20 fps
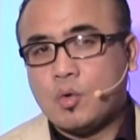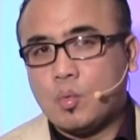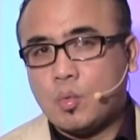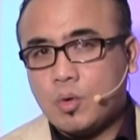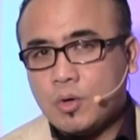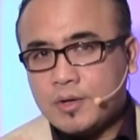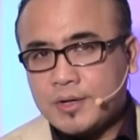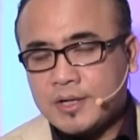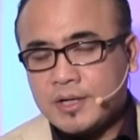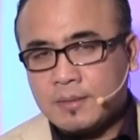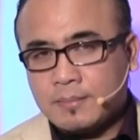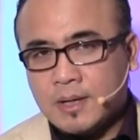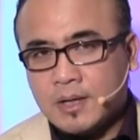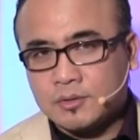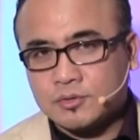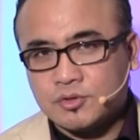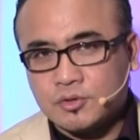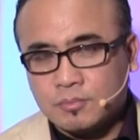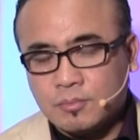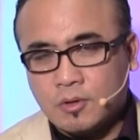Worrying
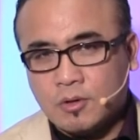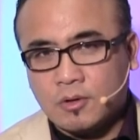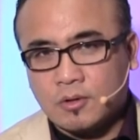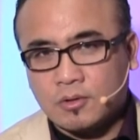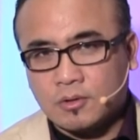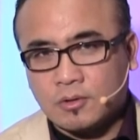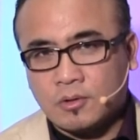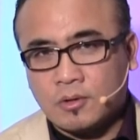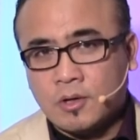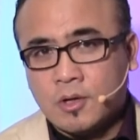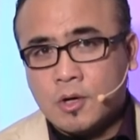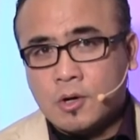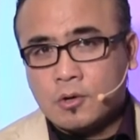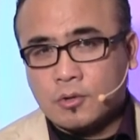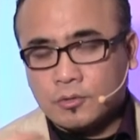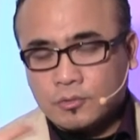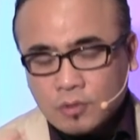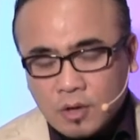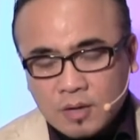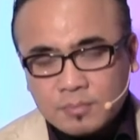about tomorrow
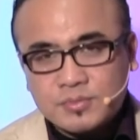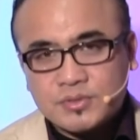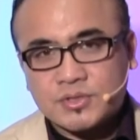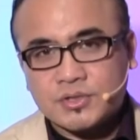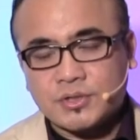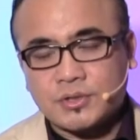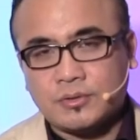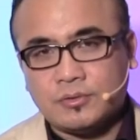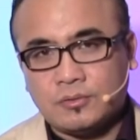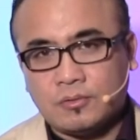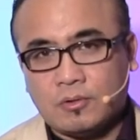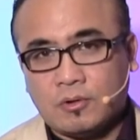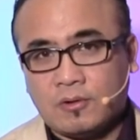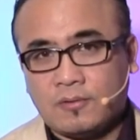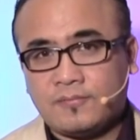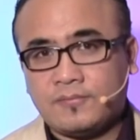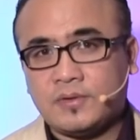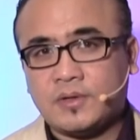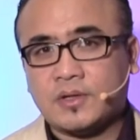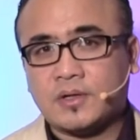robs you
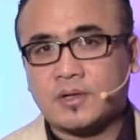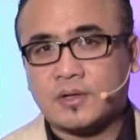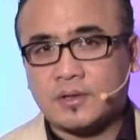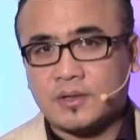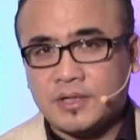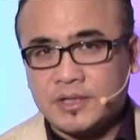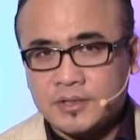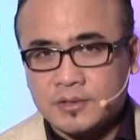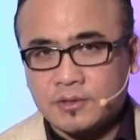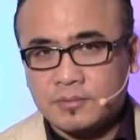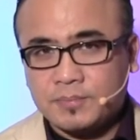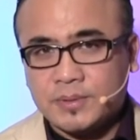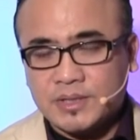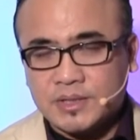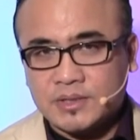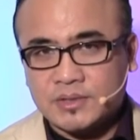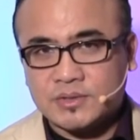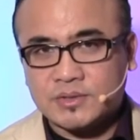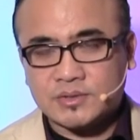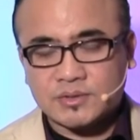of your inner
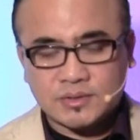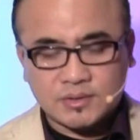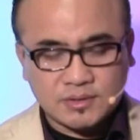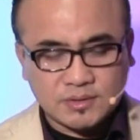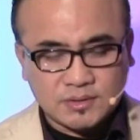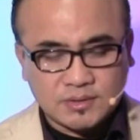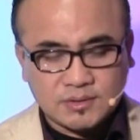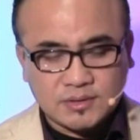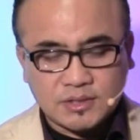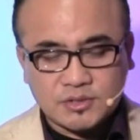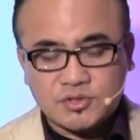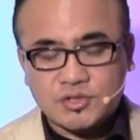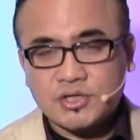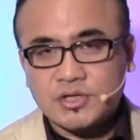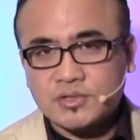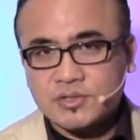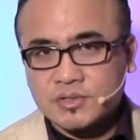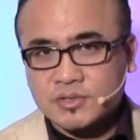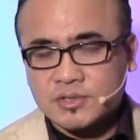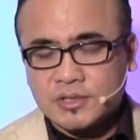peace that
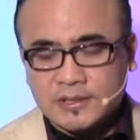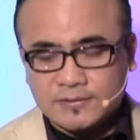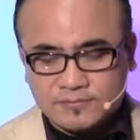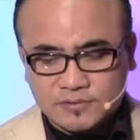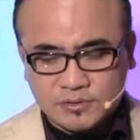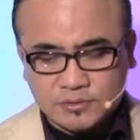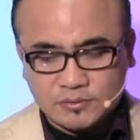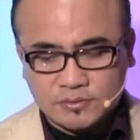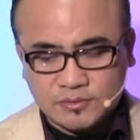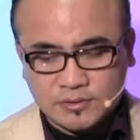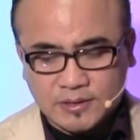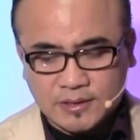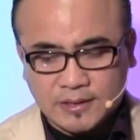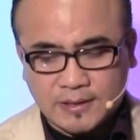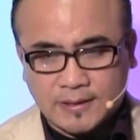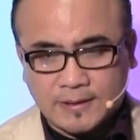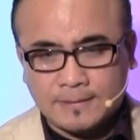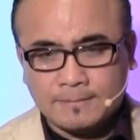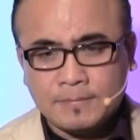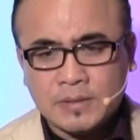Jesus gives you
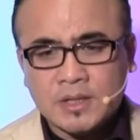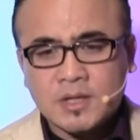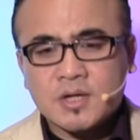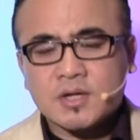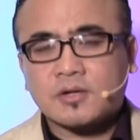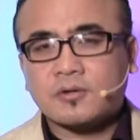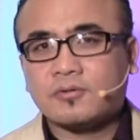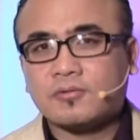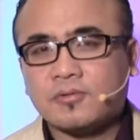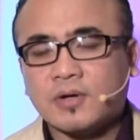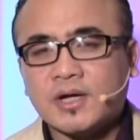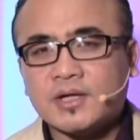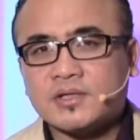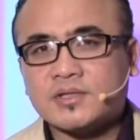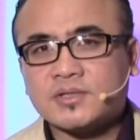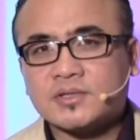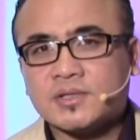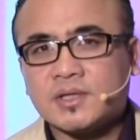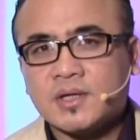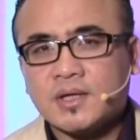today.
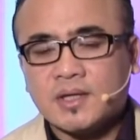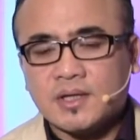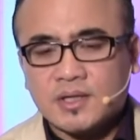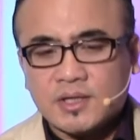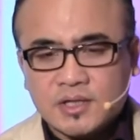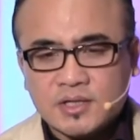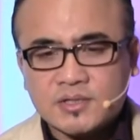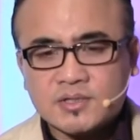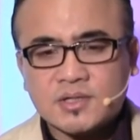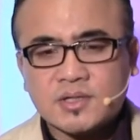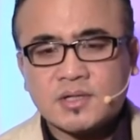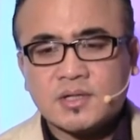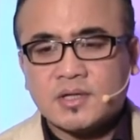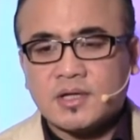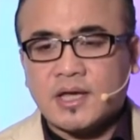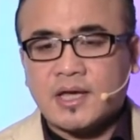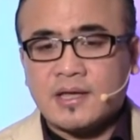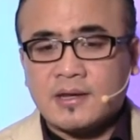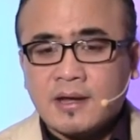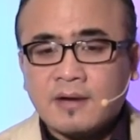Christ is
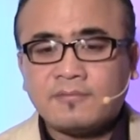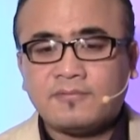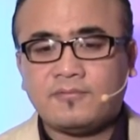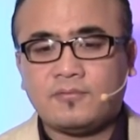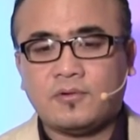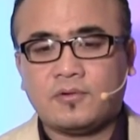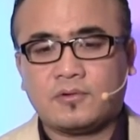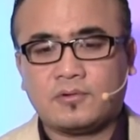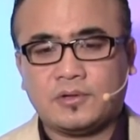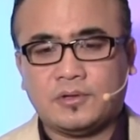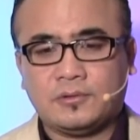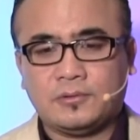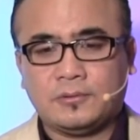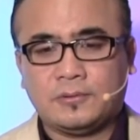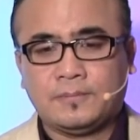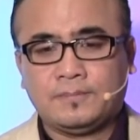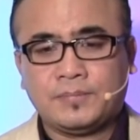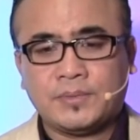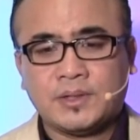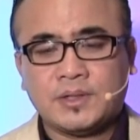enough for
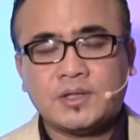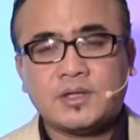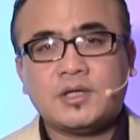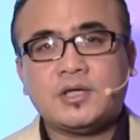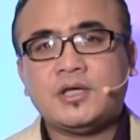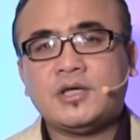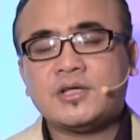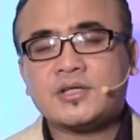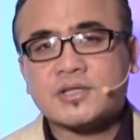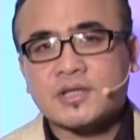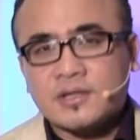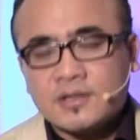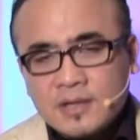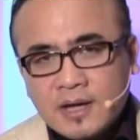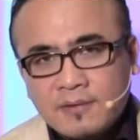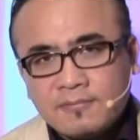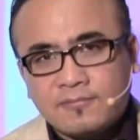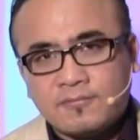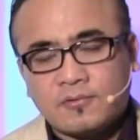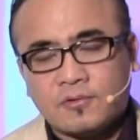you. He's
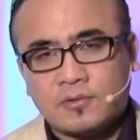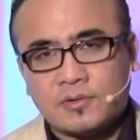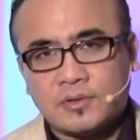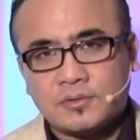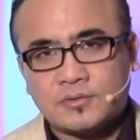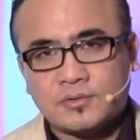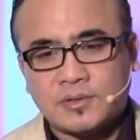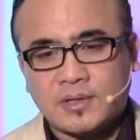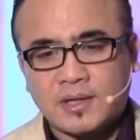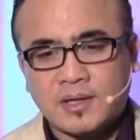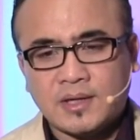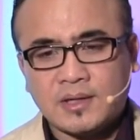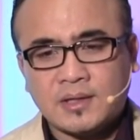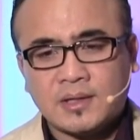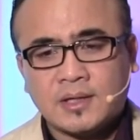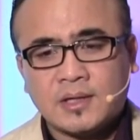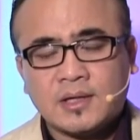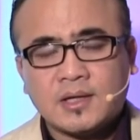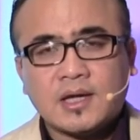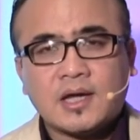enough for you
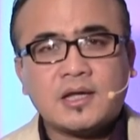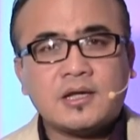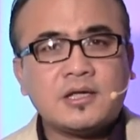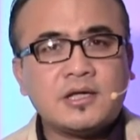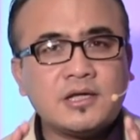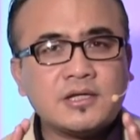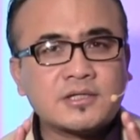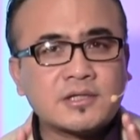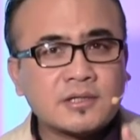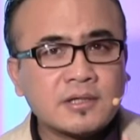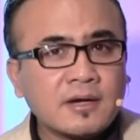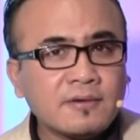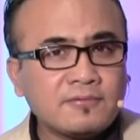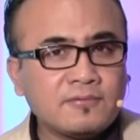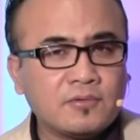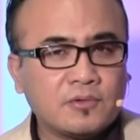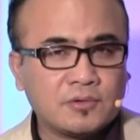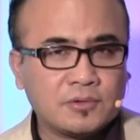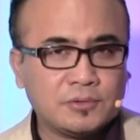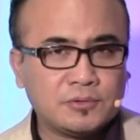today, and he's enough
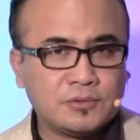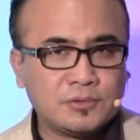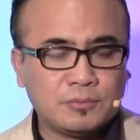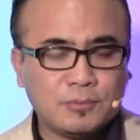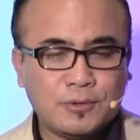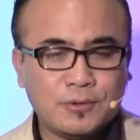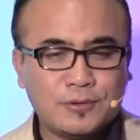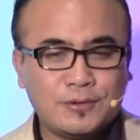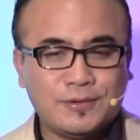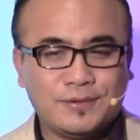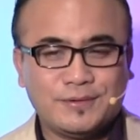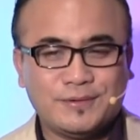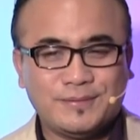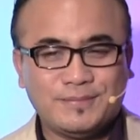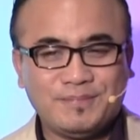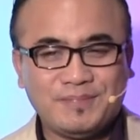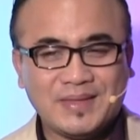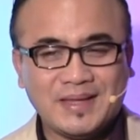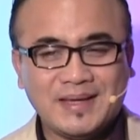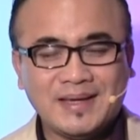for you tomorrow.